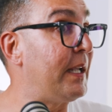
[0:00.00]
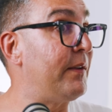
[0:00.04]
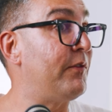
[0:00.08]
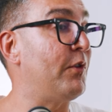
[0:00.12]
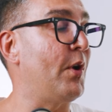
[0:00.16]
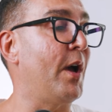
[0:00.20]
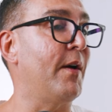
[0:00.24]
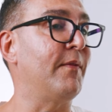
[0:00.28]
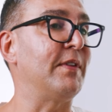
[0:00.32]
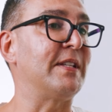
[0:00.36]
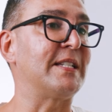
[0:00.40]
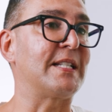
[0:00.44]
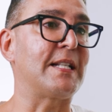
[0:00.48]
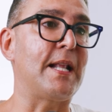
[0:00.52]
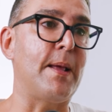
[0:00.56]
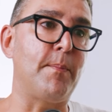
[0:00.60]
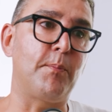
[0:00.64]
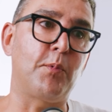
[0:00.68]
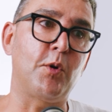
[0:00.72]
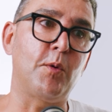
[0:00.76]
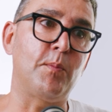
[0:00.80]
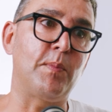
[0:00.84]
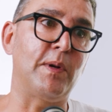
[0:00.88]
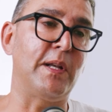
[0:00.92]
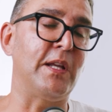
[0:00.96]
If you haven't slept
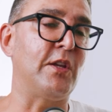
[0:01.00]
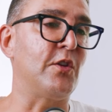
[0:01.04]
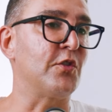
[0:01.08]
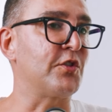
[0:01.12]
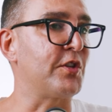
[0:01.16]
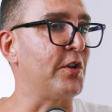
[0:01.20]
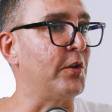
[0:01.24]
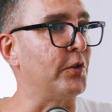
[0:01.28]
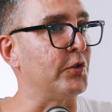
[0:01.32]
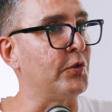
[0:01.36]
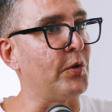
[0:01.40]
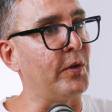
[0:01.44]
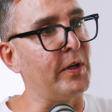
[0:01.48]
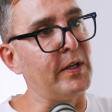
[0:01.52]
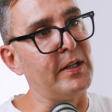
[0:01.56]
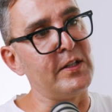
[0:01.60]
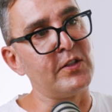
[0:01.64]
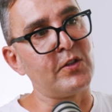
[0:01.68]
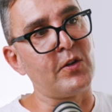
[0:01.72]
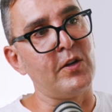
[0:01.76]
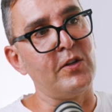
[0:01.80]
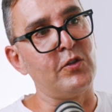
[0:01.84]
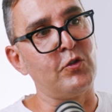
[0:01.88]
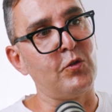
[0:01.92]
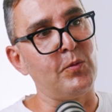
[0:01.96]
properly, your serotonin is
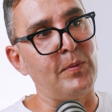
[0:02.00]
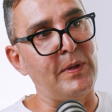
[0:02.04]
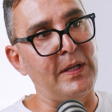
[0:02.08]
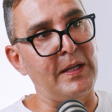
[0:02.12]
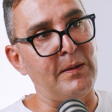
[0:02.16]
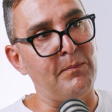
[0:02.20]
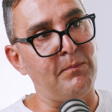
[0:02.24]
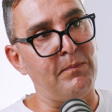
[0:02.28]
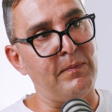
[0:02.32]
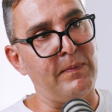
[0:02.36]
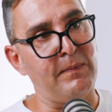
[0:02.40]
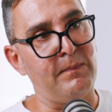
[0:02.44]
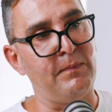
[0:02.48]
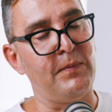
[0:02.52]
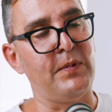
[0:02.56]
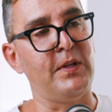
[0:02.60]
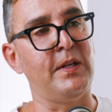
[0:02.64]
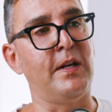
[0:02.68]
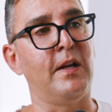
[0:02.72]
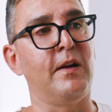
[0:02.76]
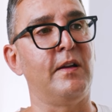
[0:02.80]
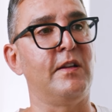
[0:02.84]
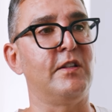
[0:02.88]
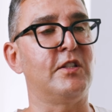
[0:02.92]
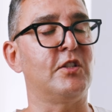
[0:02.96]
going to be,
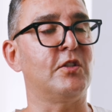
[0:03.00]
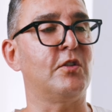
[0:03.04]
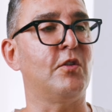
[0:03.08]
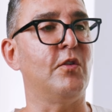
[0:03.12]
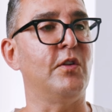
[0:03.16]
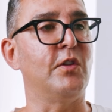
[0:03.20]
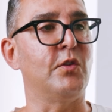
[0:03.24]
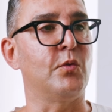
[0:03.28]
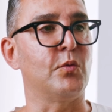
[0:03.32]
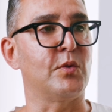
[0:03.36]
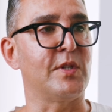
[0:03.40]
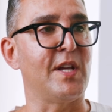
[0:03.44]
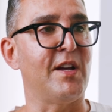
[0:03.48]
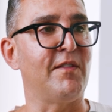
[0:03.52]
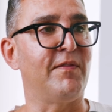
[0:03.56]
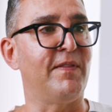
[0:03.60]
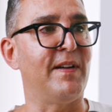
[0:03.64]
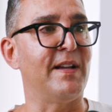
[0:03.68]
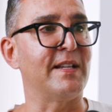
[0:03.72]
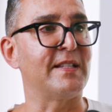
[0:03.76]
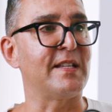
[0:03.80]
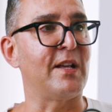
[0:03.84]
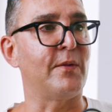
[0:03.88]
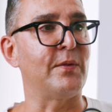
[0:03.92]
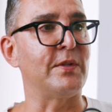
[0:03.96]
is going to suffer
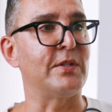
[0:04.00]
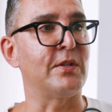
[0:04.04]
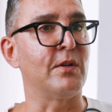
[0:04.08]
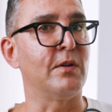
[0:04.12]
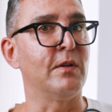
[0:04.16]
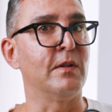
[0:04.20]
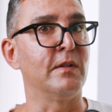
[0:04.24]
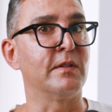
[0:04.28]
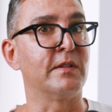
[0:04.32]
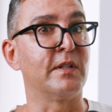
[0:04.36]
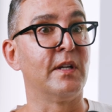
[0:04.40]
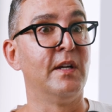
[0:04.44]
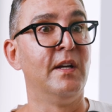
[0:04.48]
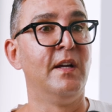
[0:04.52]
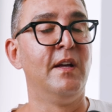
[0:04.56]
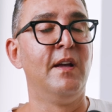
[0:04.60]
as a result.